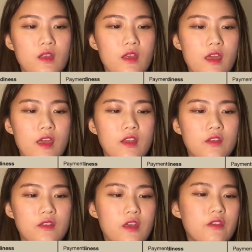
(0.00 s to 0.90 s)
And
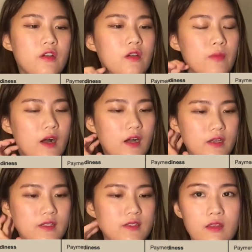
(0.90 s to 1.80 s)
another part
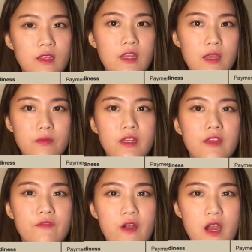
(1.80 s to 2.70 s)
is enabling
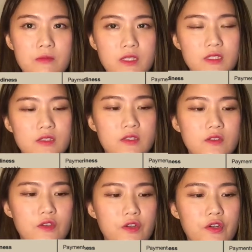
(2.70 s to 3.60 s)
environments.
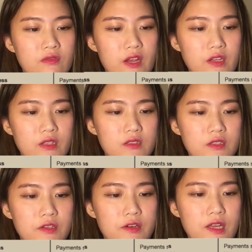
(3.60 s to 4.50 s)
So
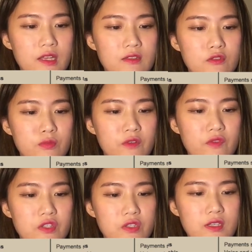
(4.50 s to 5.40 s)
regulatory
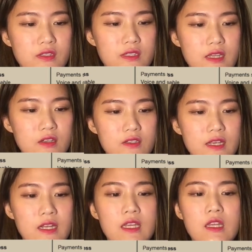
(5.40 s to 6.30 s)
supervision and standard
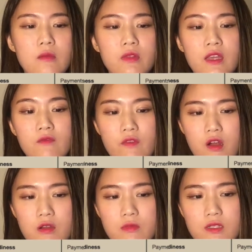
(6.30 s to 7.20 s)
setting enabling
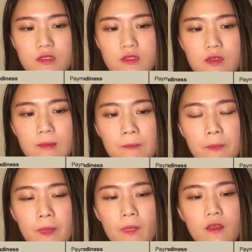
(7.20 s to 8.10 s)
environments.
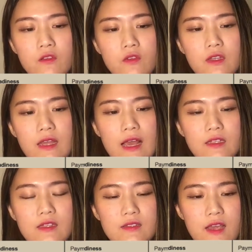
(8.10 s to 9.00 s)
So
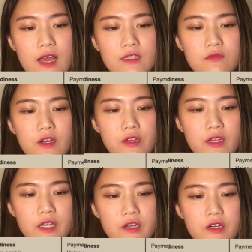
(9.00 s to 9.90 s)
this has
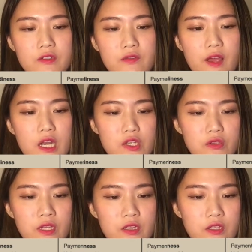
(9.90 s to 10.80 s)
regulators, financial
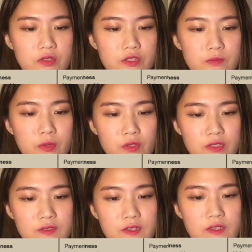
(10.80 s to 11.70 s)
inclusion
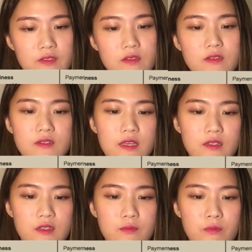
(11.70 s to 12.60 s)
policies,
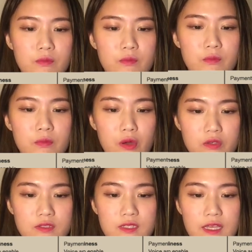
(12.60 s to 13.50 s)

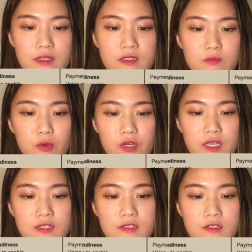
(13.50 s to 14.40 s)
standards
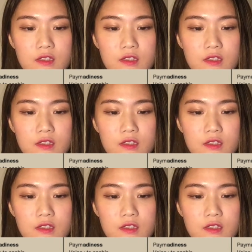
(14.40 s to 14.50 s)
bodies,